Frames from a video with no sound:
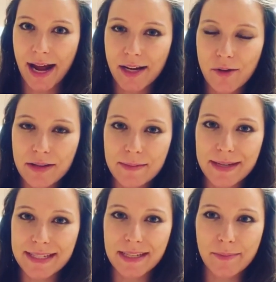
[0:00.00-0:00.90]
I know this
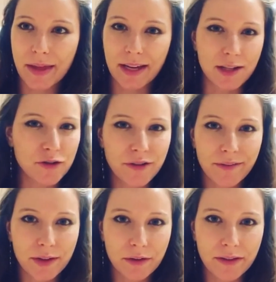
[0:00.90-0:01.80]
may seem like a
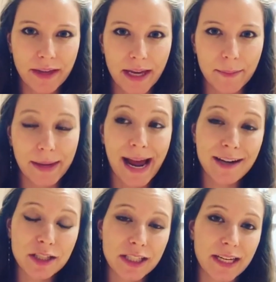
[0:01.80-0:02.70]
trivial thing, but
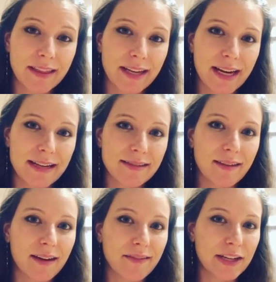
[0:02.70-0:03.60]
actually I think it has a
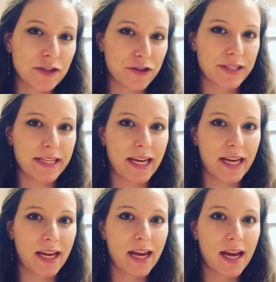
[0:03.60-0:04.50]
lot of
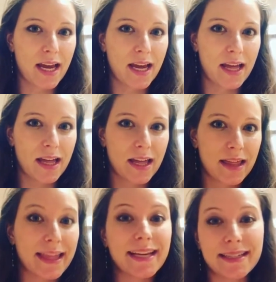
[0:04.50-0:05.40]
interesting
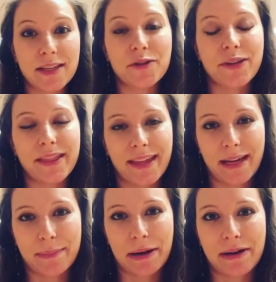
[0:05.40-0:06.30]
things that you can
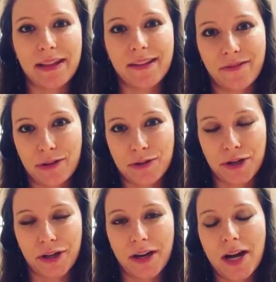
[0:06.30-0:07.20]
think about in the
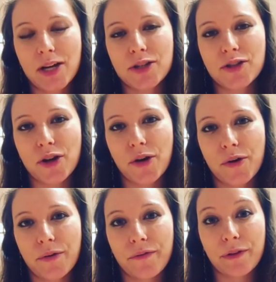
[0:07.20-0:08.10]
future.
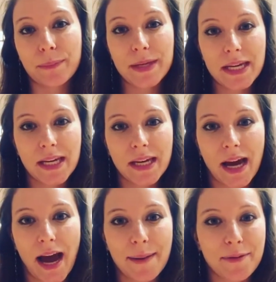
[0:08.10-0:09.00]
So for me,
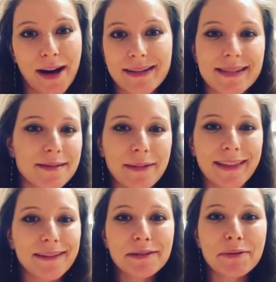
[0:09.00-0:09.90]
I practice in my
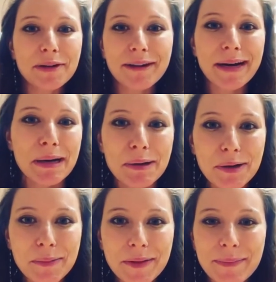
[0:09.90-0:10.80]
little corner at
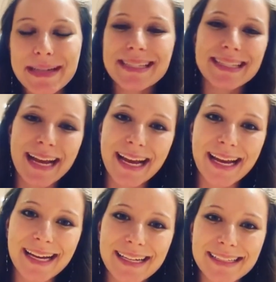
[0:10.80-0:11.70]
home with my
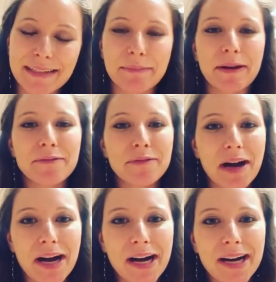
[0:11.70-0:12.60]
stand and my
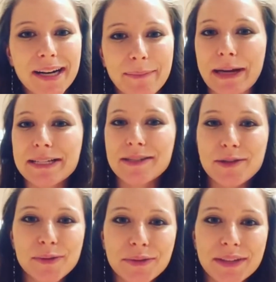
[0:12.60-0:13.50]
rug and my
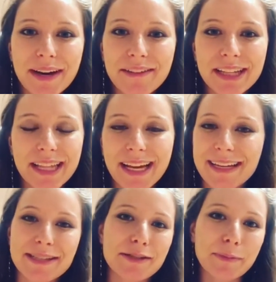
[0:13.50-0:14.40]
stool and everything,
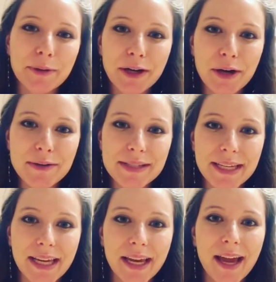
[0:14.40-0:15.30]
and it's super
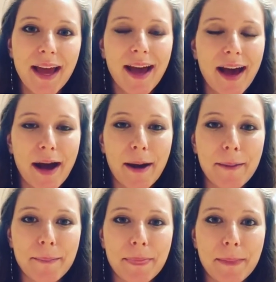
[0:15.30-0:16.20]
cozy.
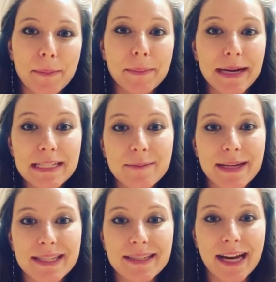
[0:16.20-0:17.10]
But my
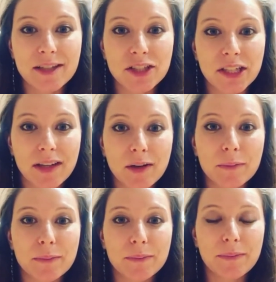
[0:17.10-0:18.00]
space is actually a
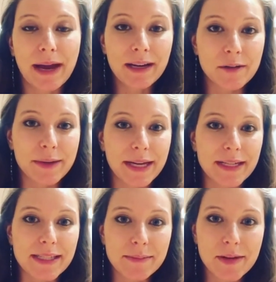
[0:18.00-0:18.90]
little echoey,
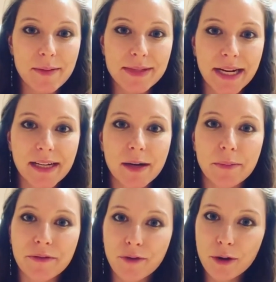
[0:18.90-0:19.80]
and sometimes I end up
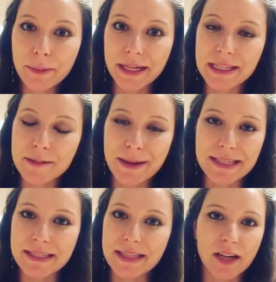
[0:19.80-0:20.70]
performing in
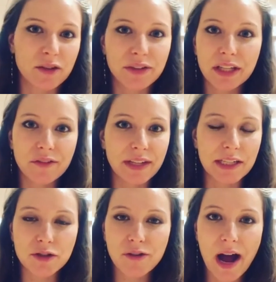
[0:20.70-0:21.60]
spaces that are really,
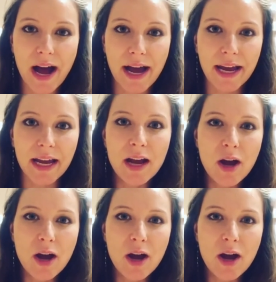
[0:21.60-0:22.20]
really dry.